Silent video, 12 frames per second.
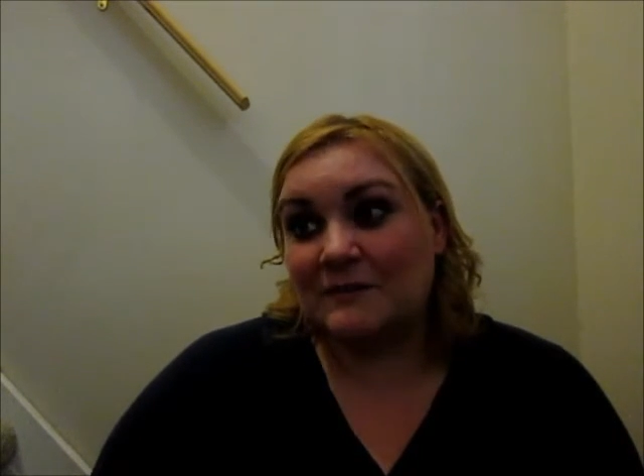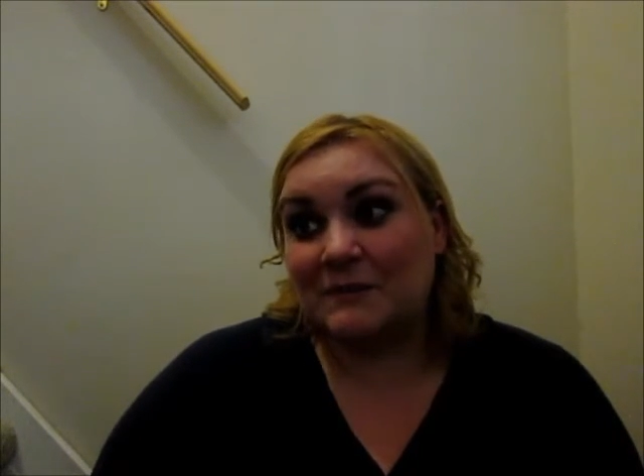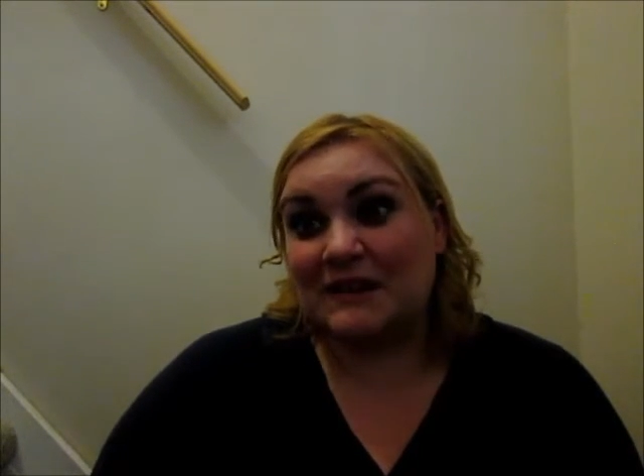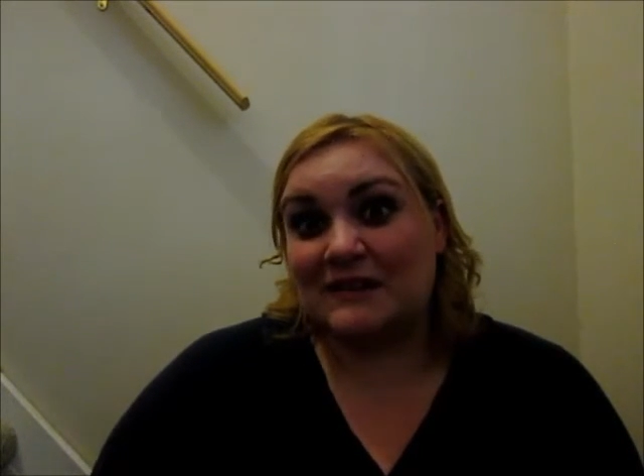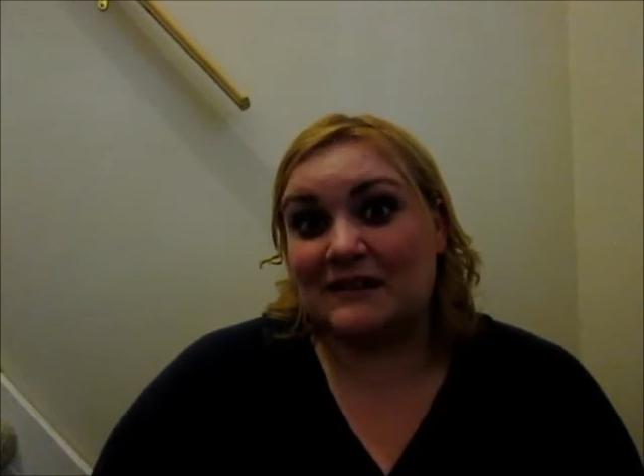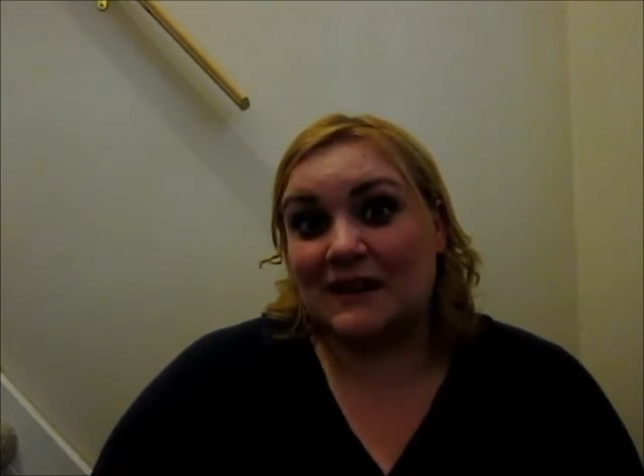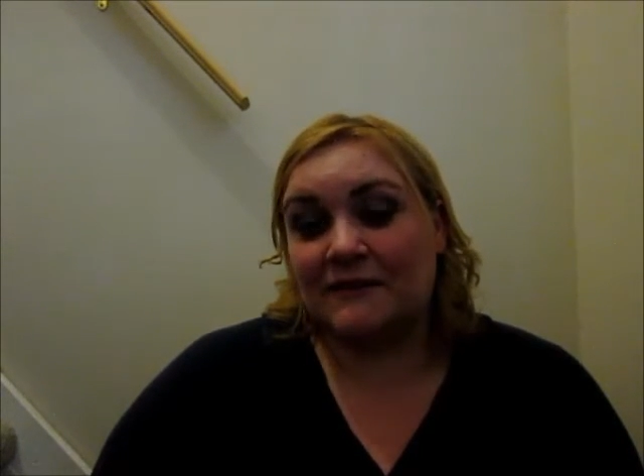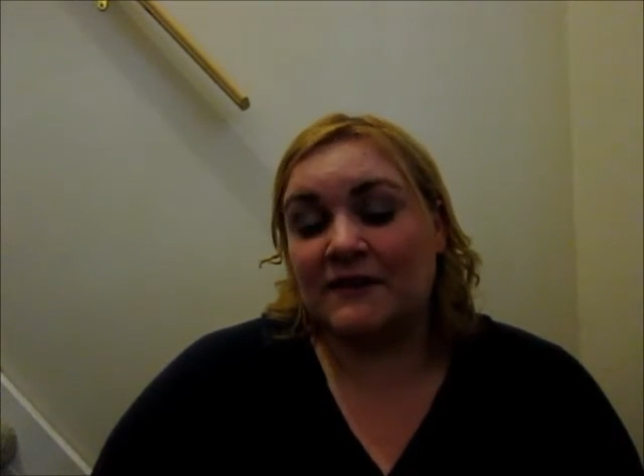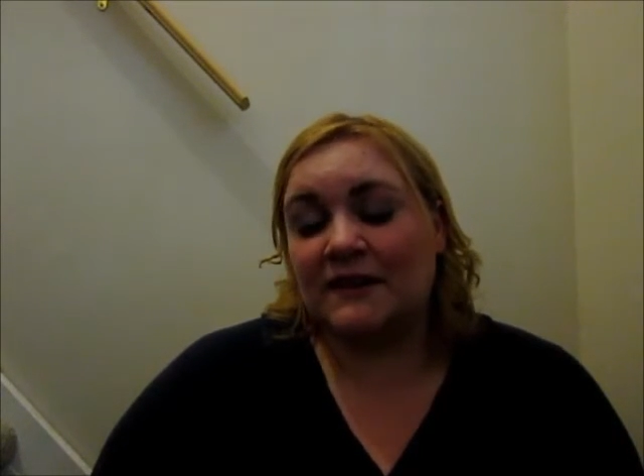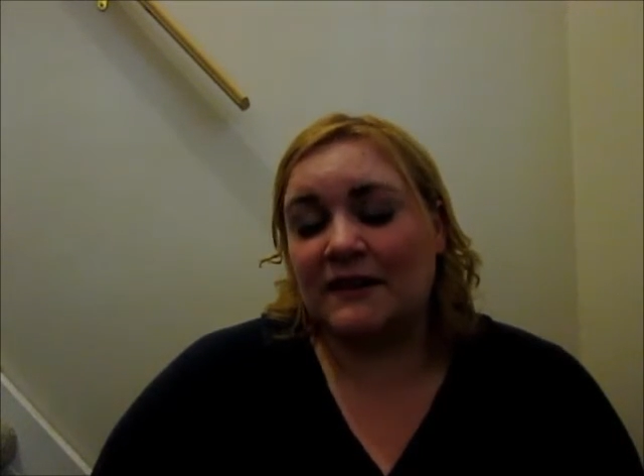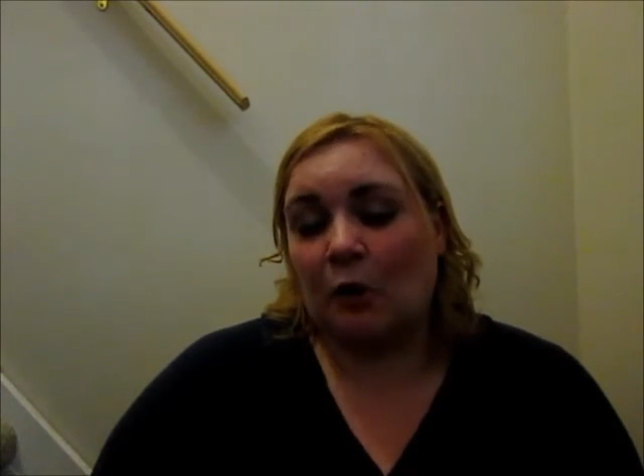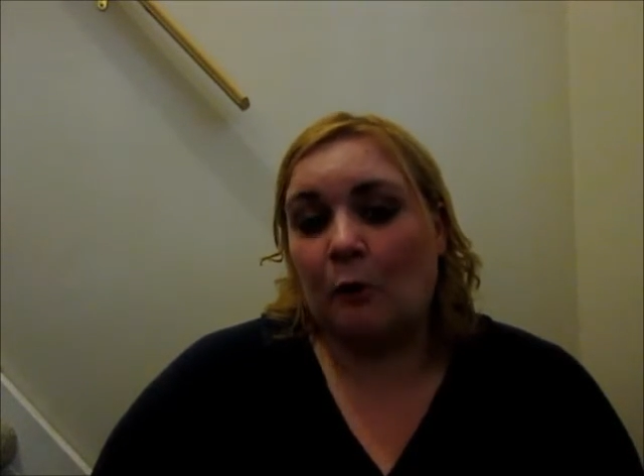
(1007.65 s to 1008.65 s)
but it's
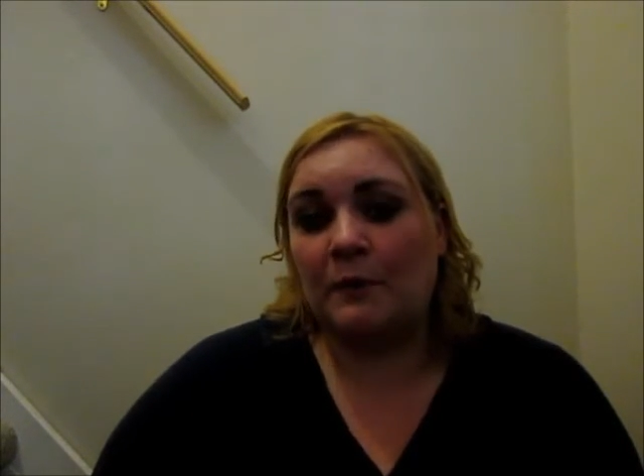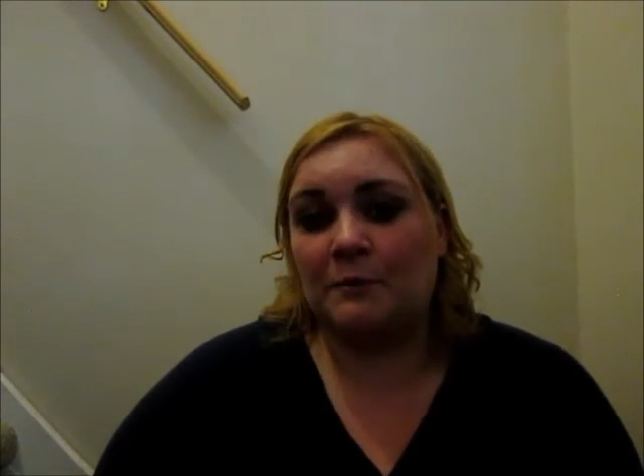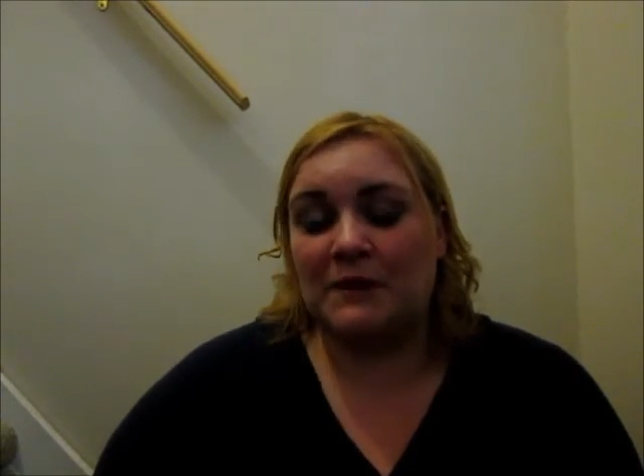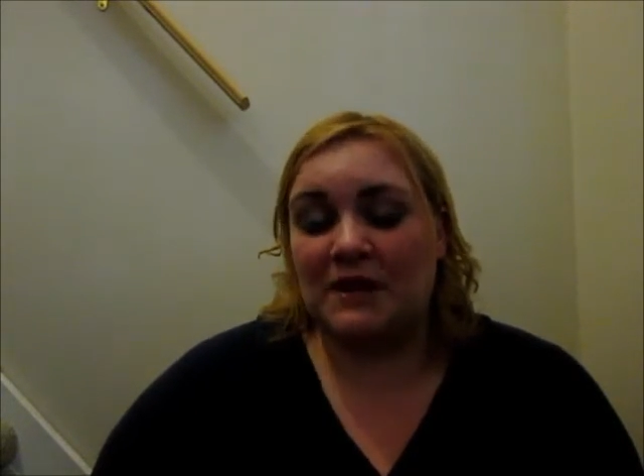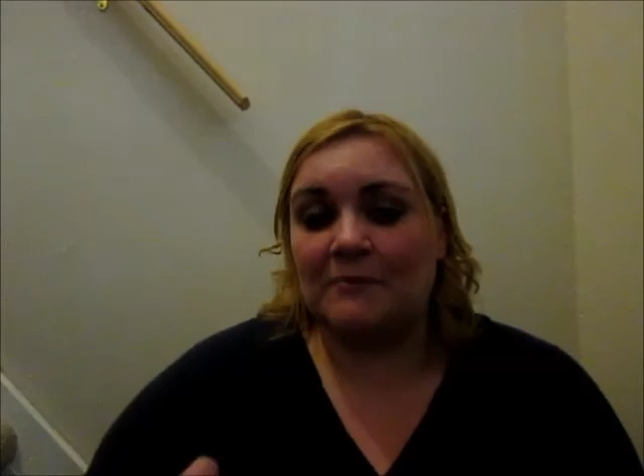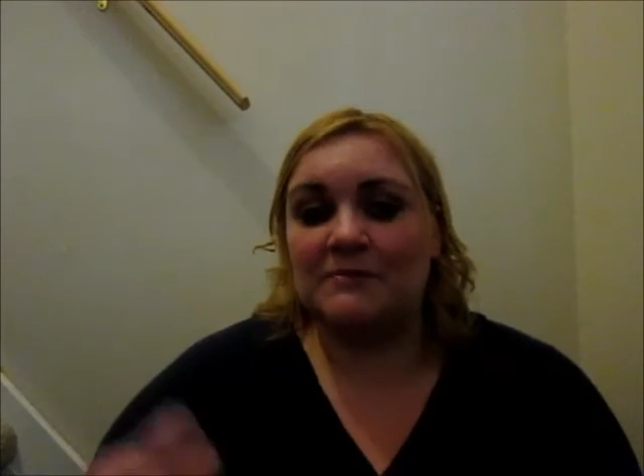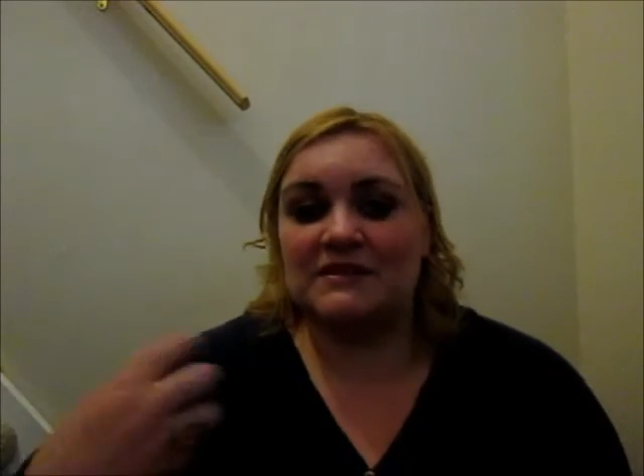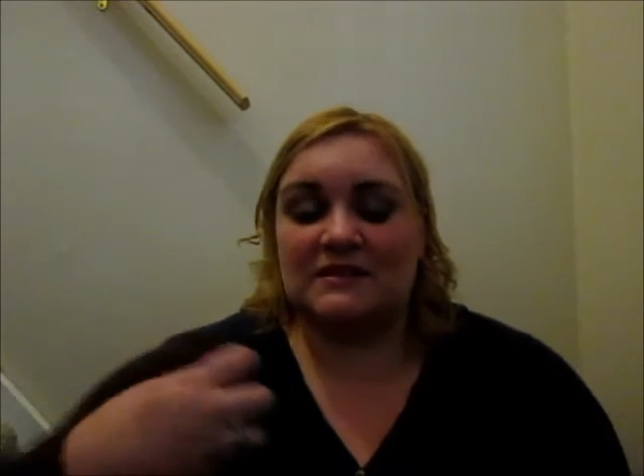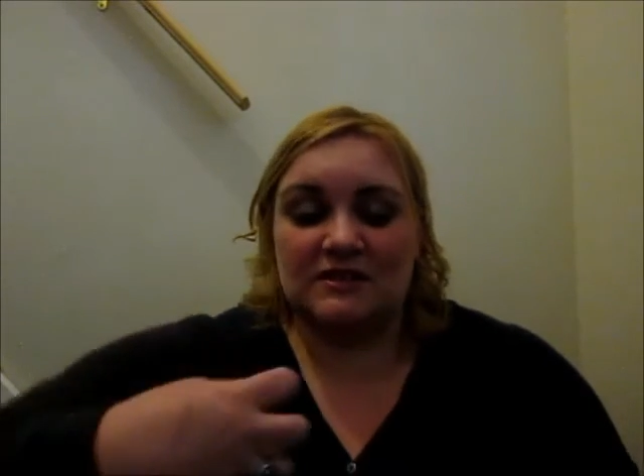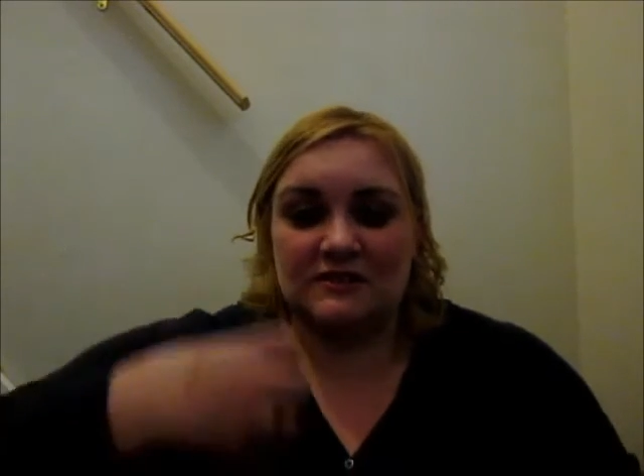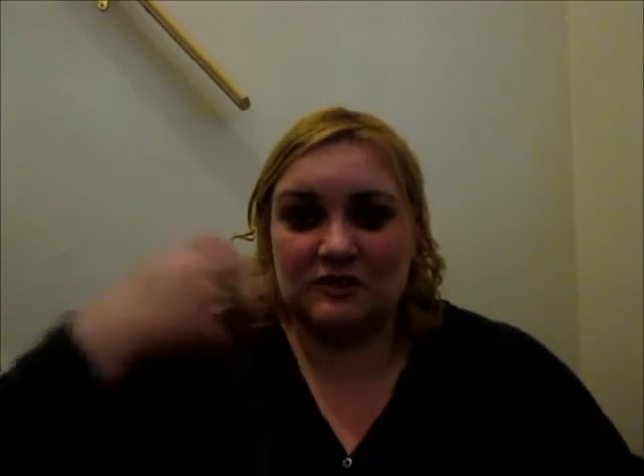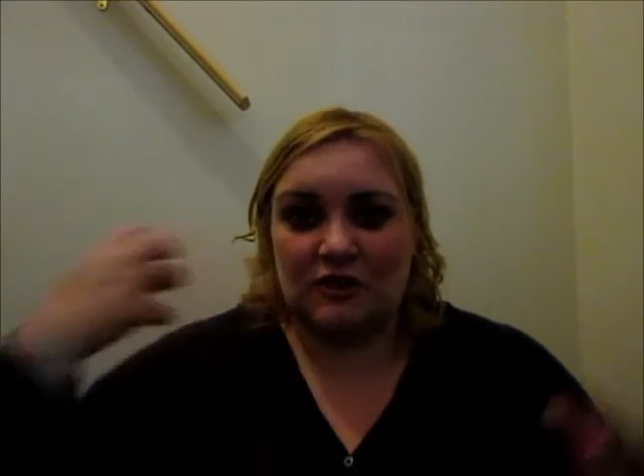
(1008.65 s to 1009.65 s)
definitely opened me up
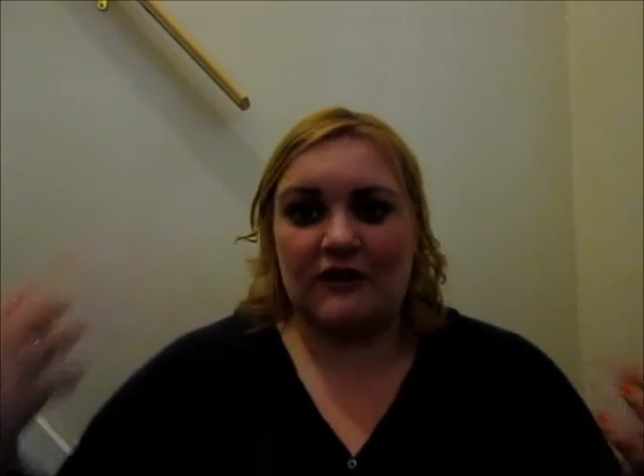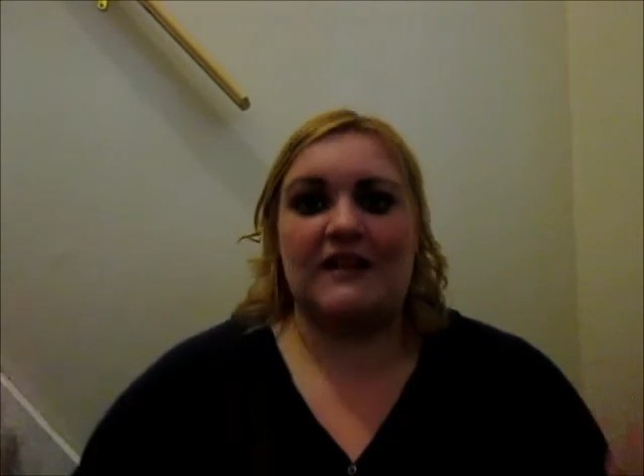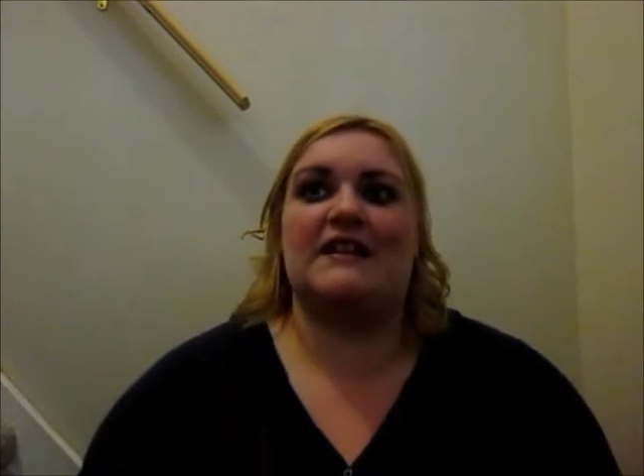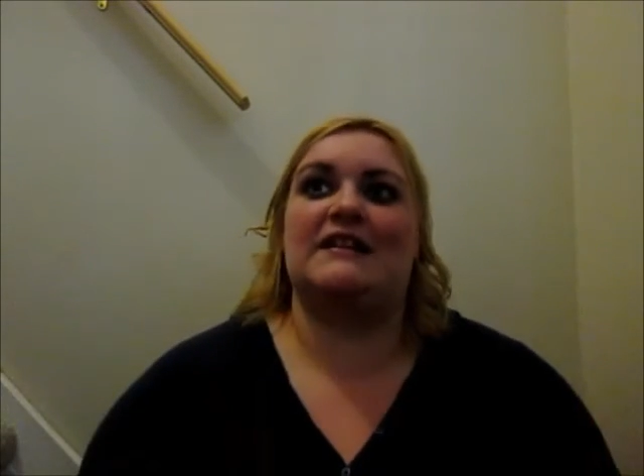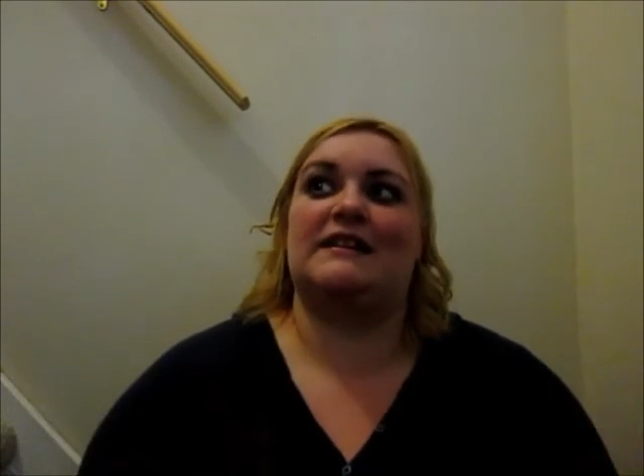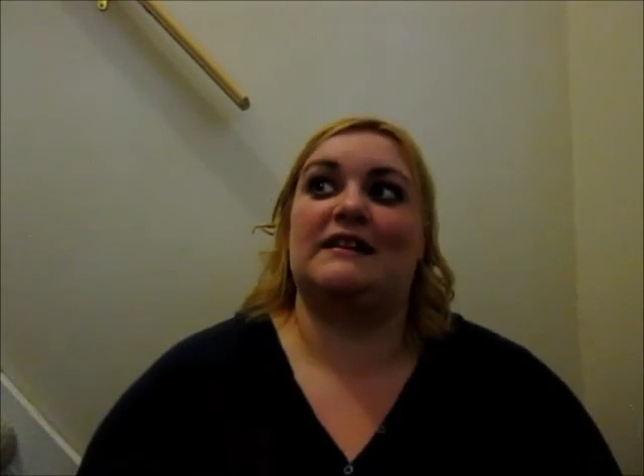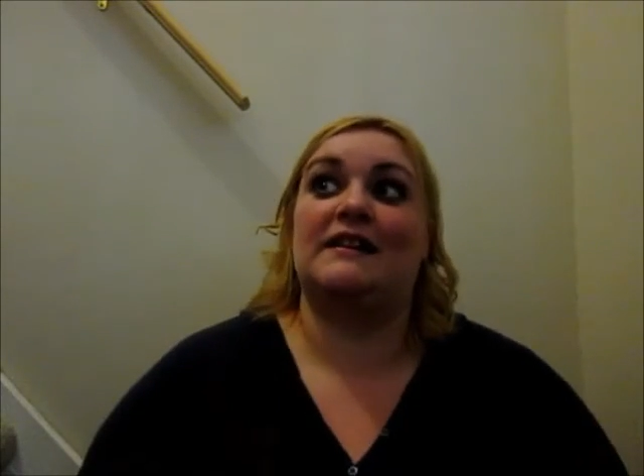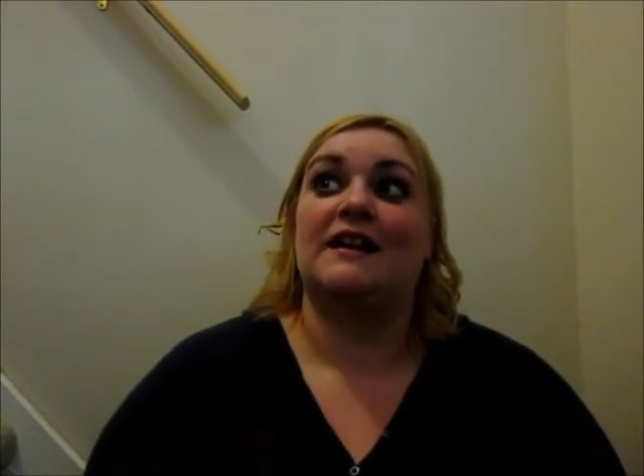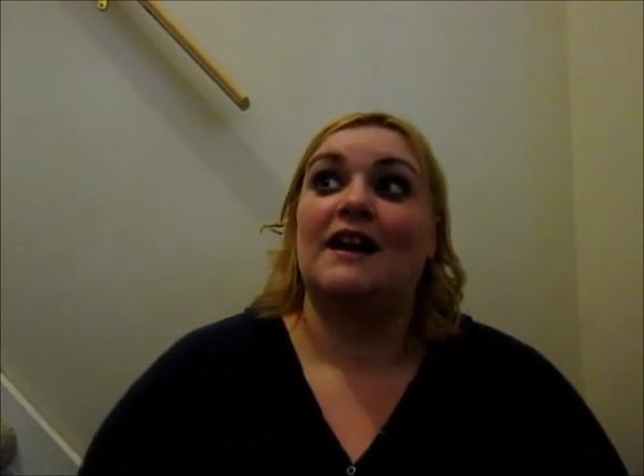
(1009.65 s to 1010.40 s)
to start healing.